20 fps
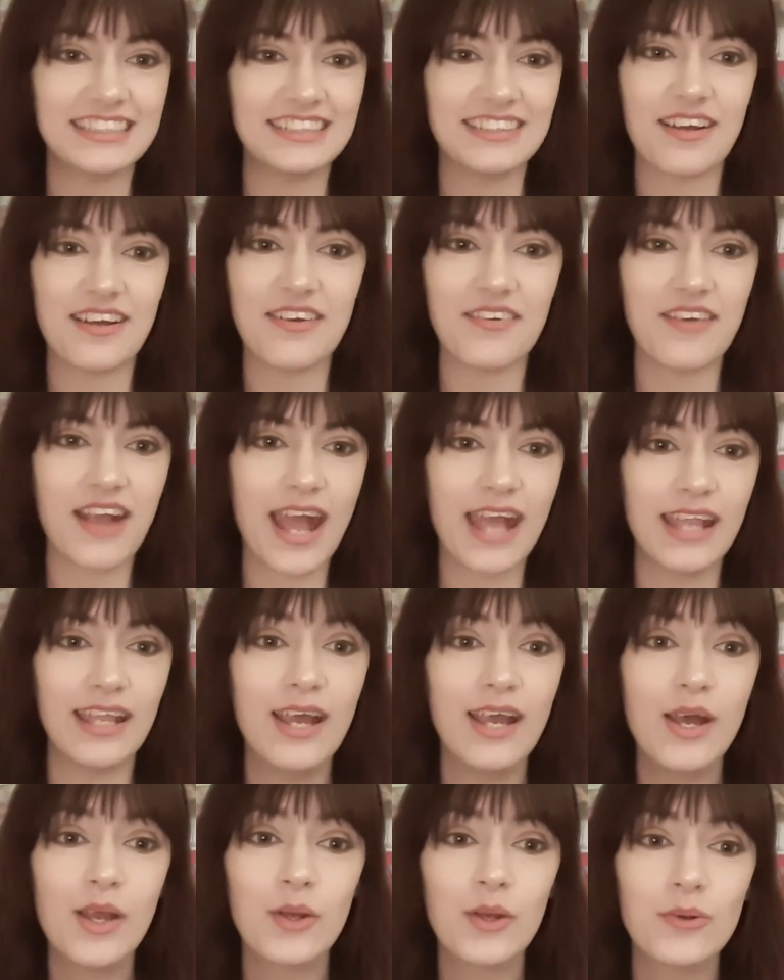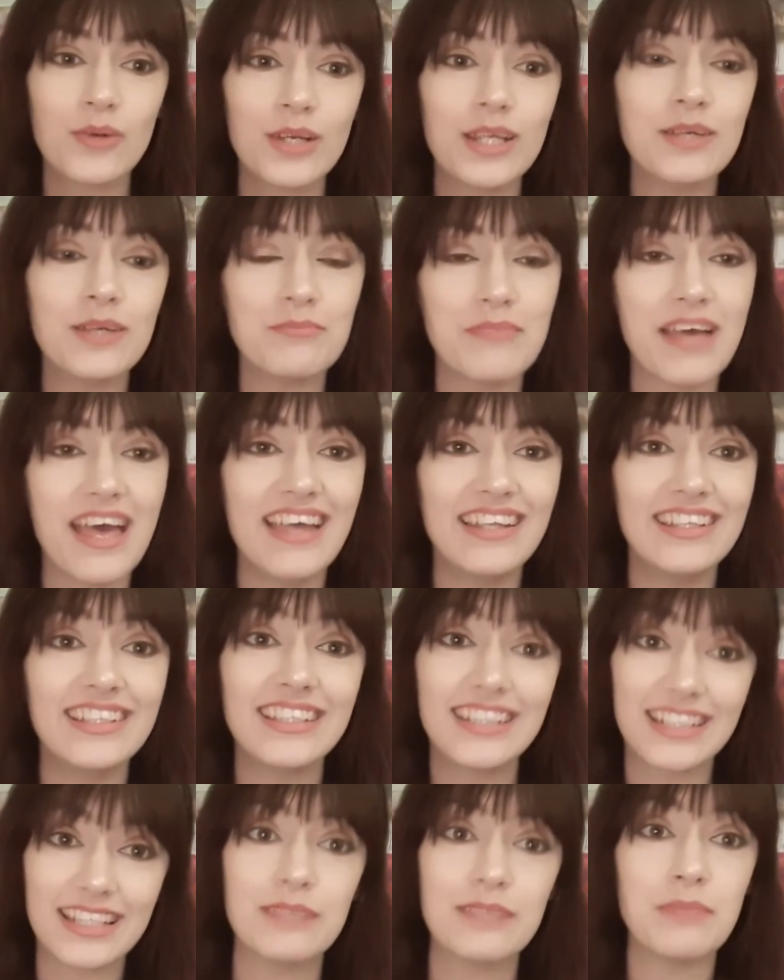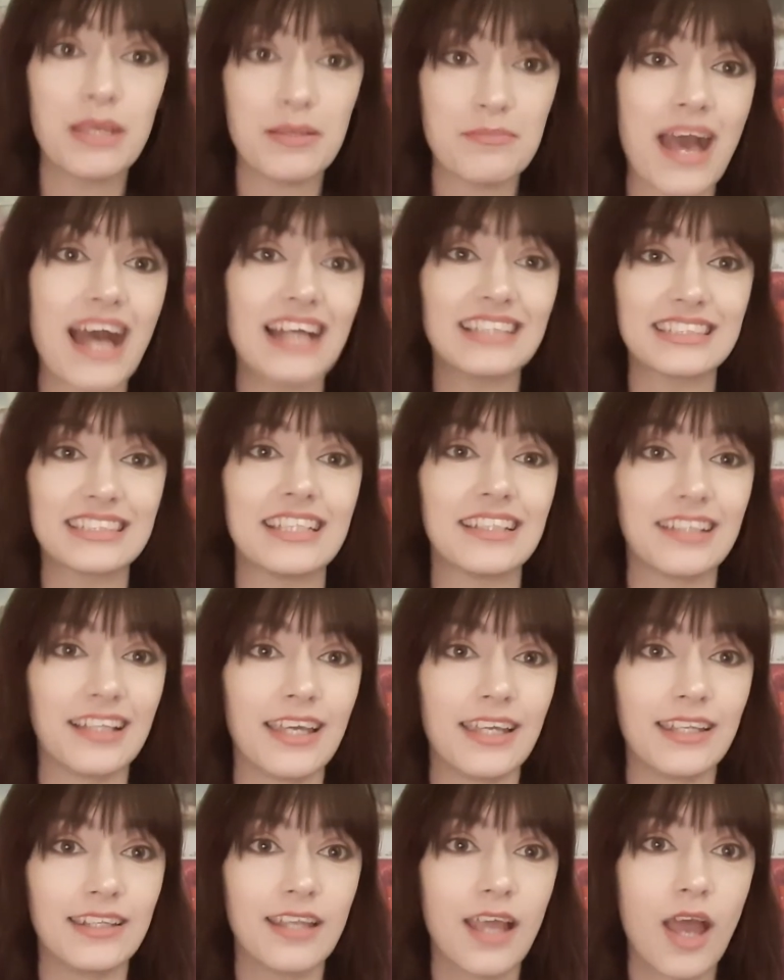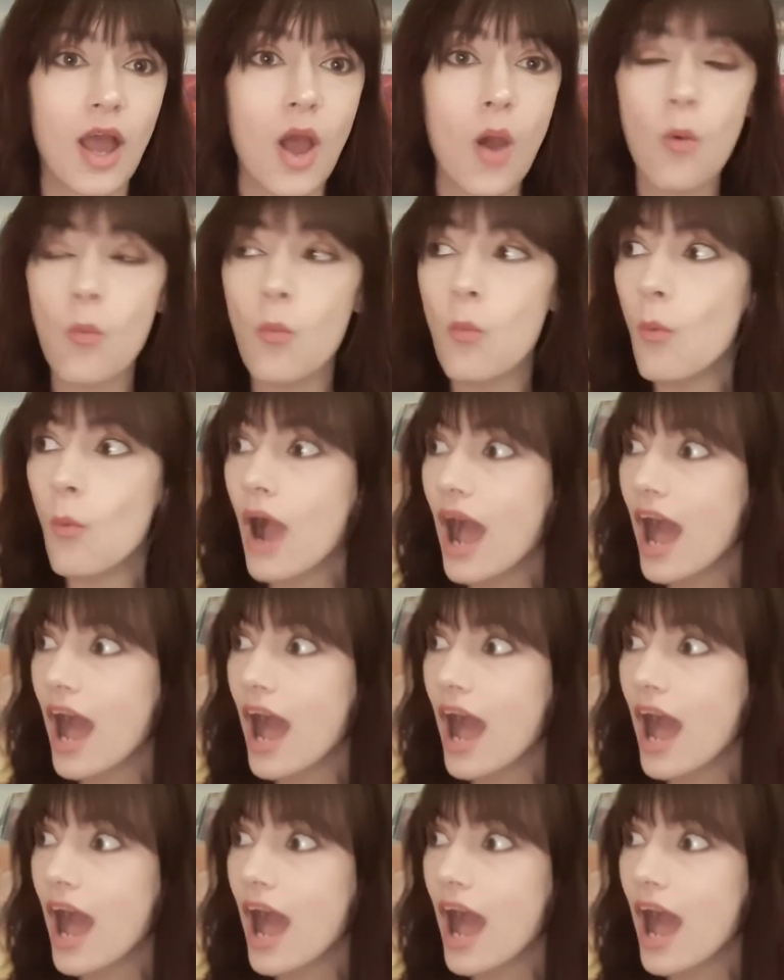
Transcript: All right. Queer men can be masculine. What?